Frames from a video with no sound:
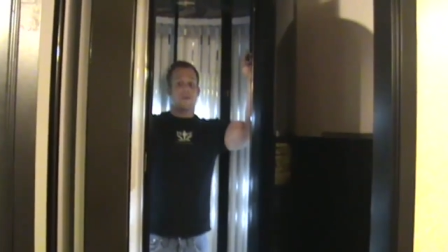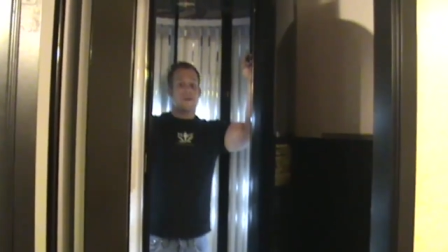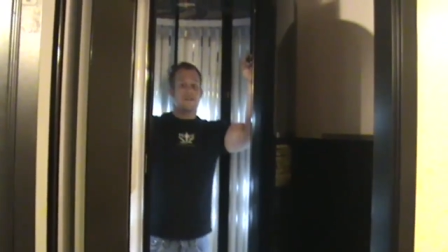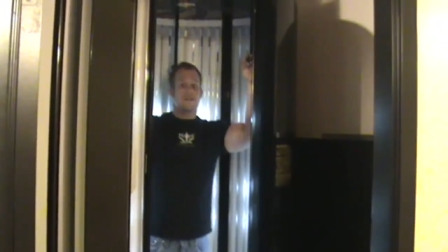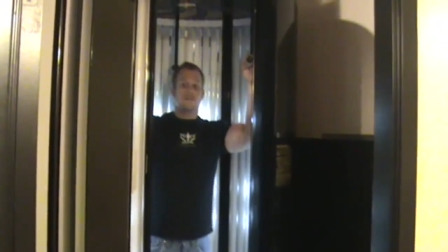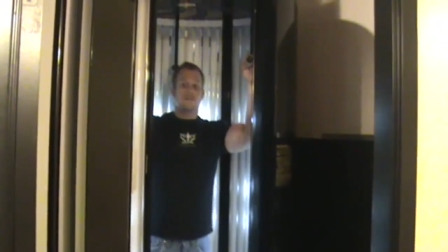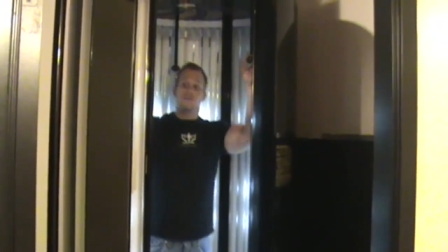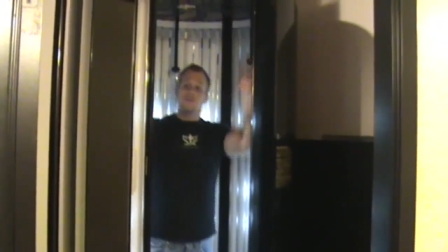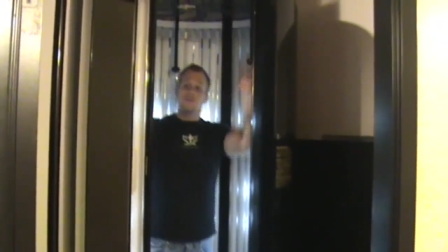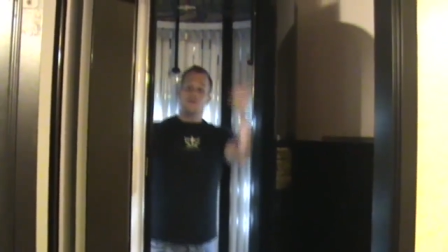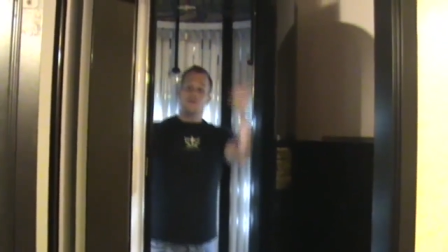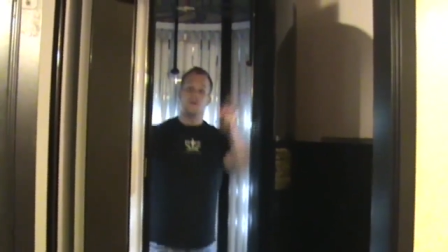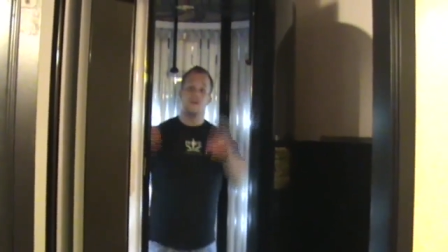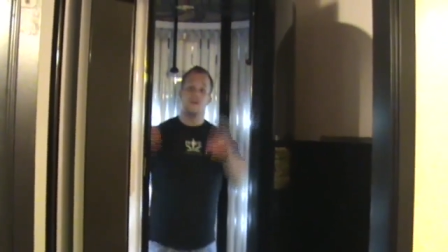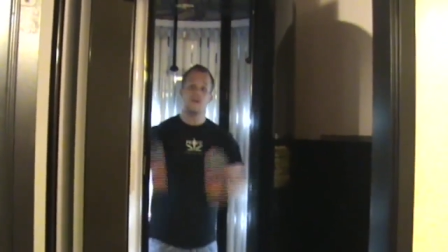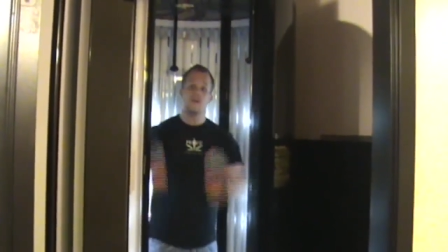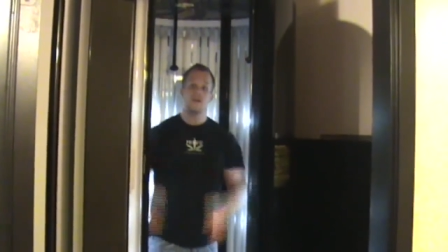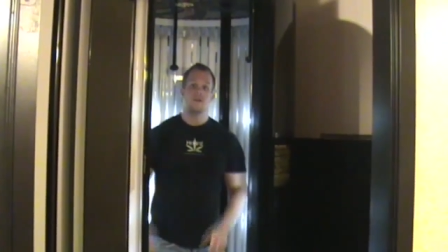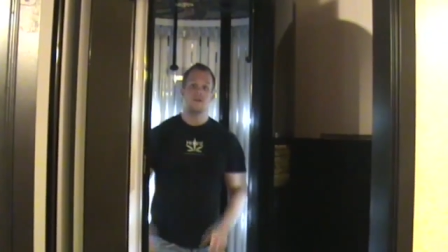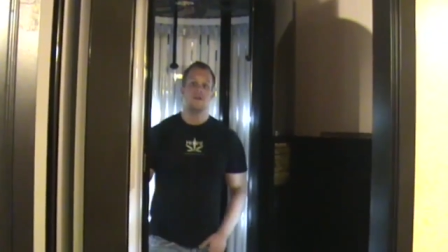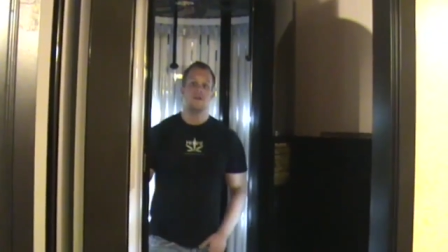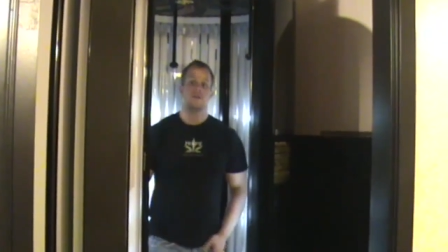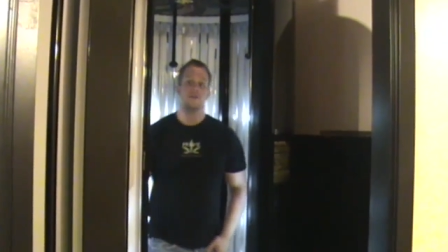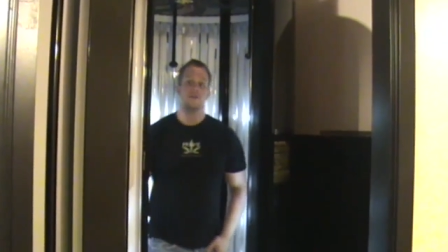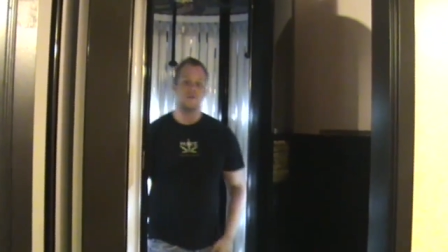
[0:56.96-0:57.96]
base to it.
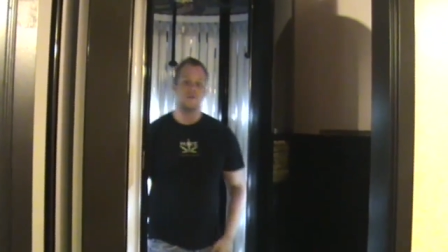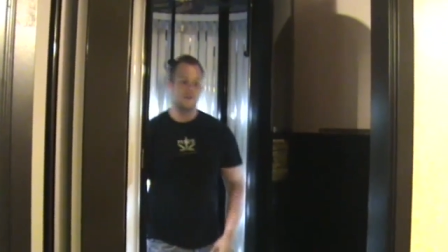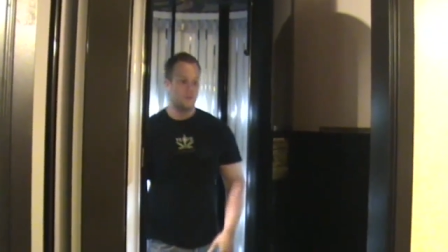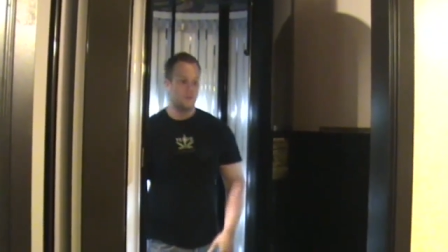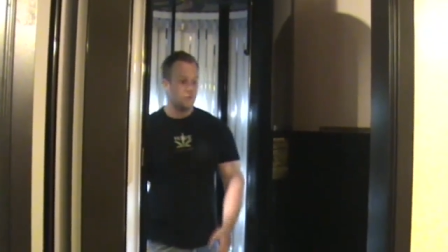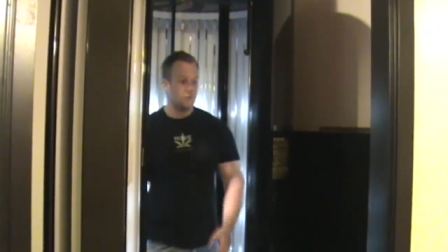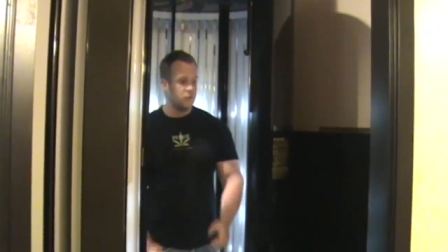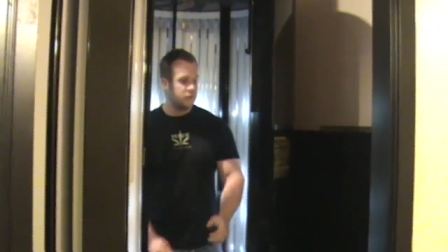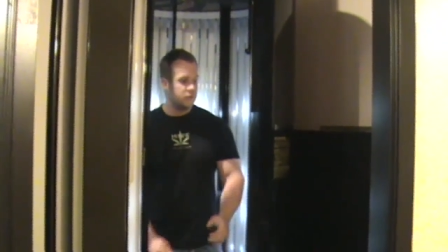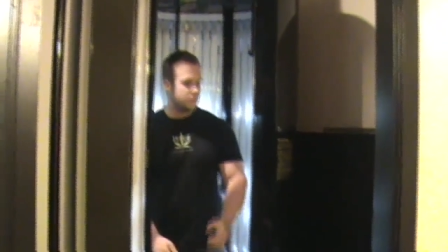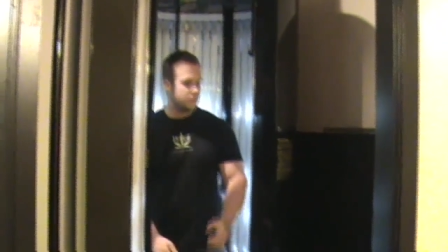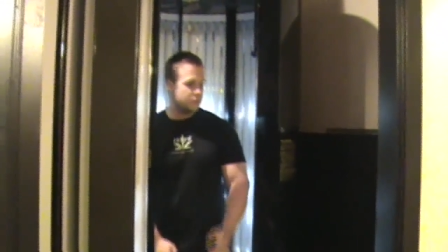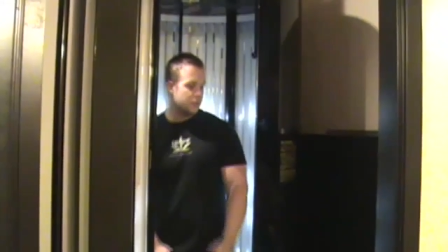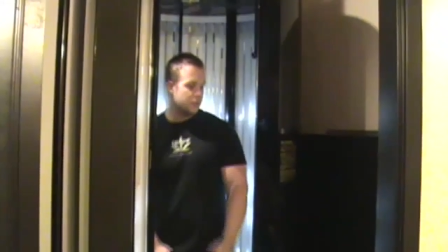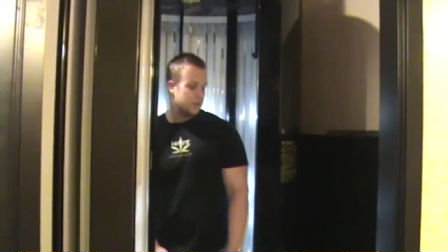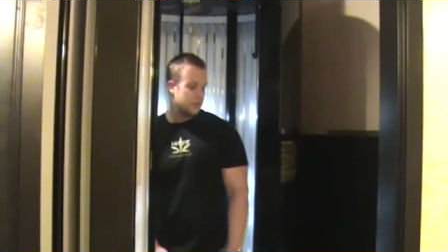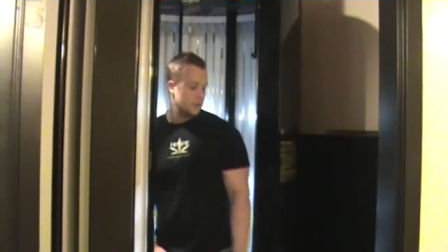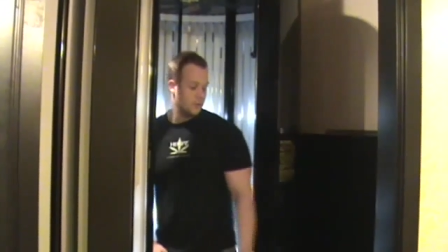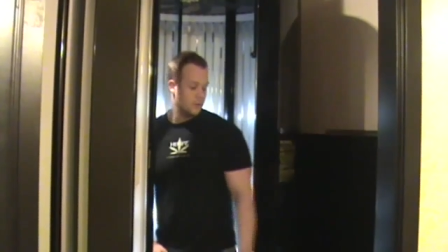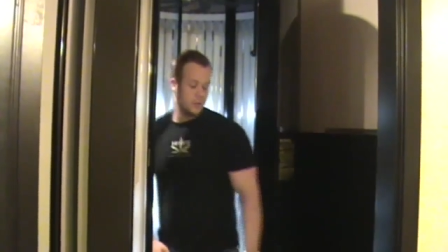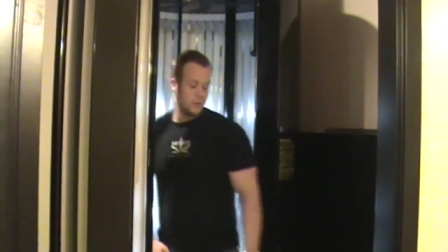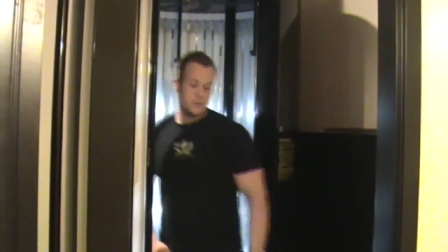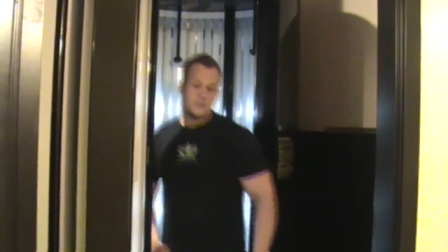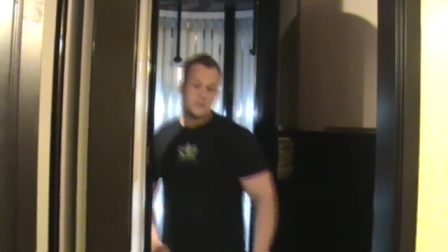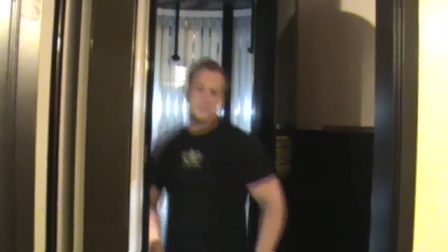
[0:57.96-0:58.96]
So it's really sturdy and real